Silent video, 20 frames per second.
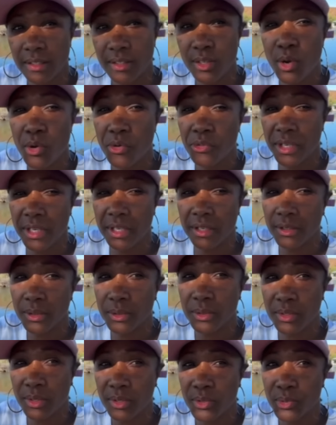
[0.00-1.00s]
You don't need to
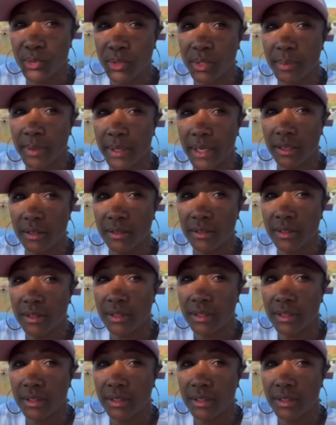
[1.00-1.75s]
lose no 20 pounds.